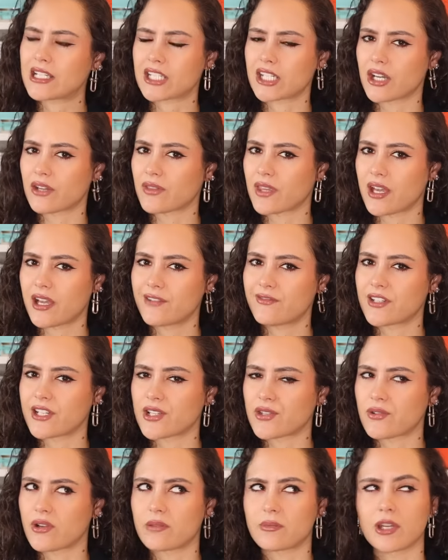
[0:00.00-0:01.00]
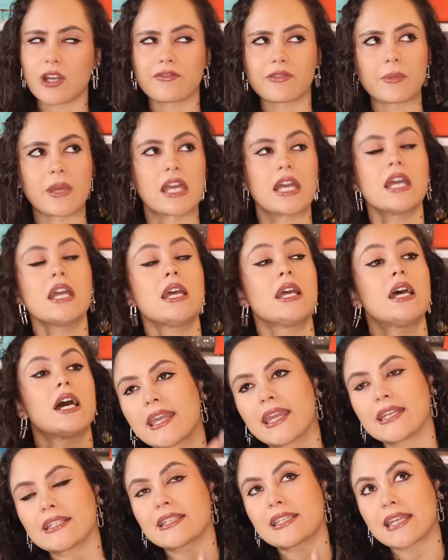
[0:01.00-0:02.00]
don't know, the hyphen is throwing me off a bit.
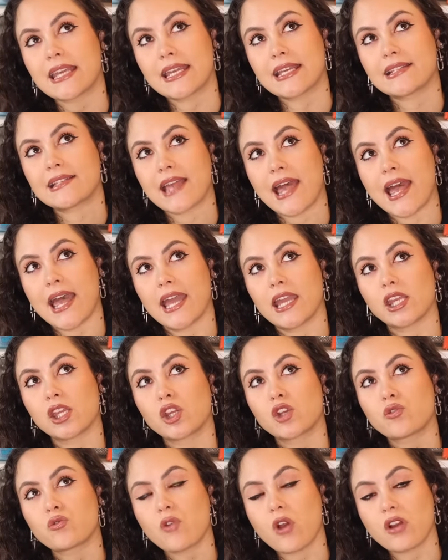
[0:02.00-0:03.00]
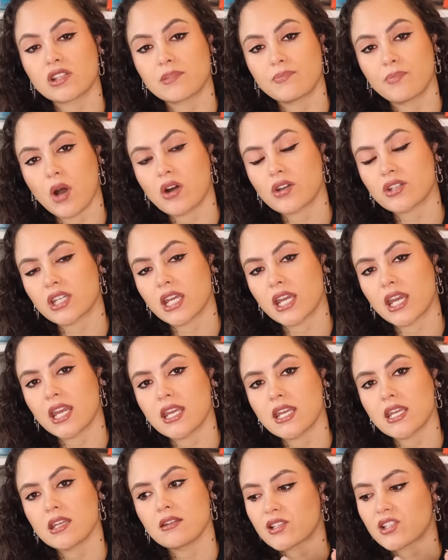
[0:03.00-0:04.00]
It is a
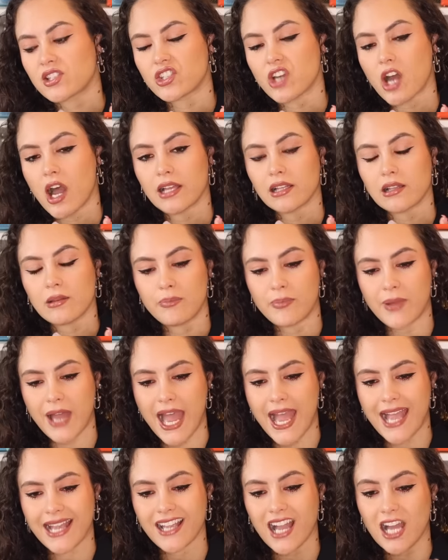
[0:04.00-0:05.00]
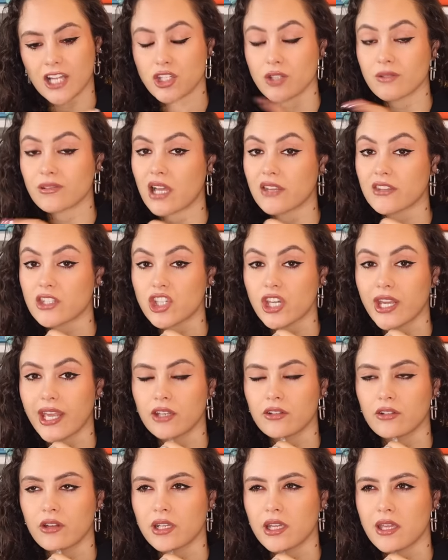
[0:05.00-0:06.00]
crossbody style bag. I do like the
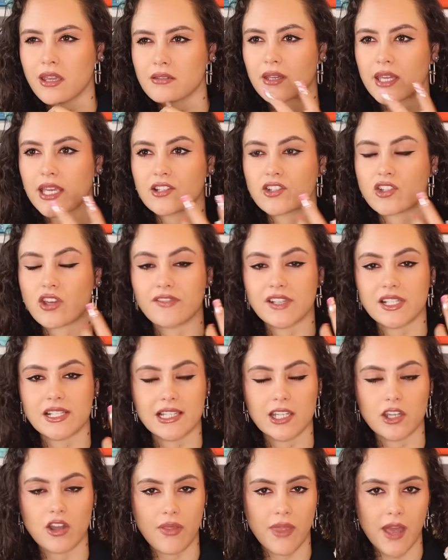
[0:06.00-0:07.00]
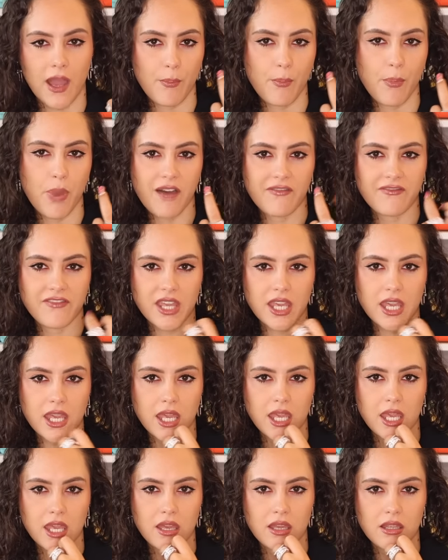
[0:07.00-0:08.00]
chain on it. It's obviously got that
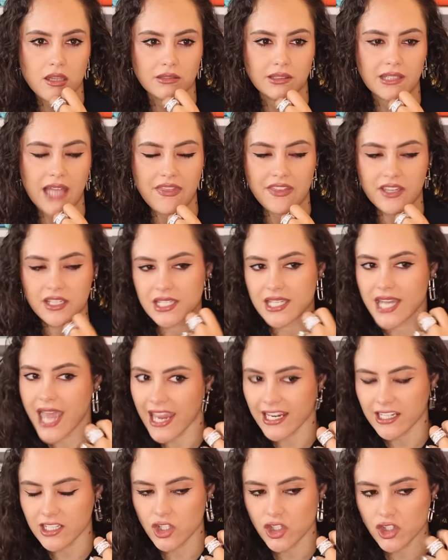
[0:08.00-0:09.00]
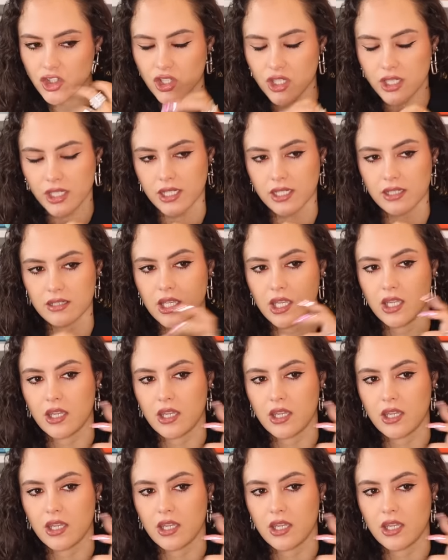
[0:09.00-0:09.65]
puffy leather texture.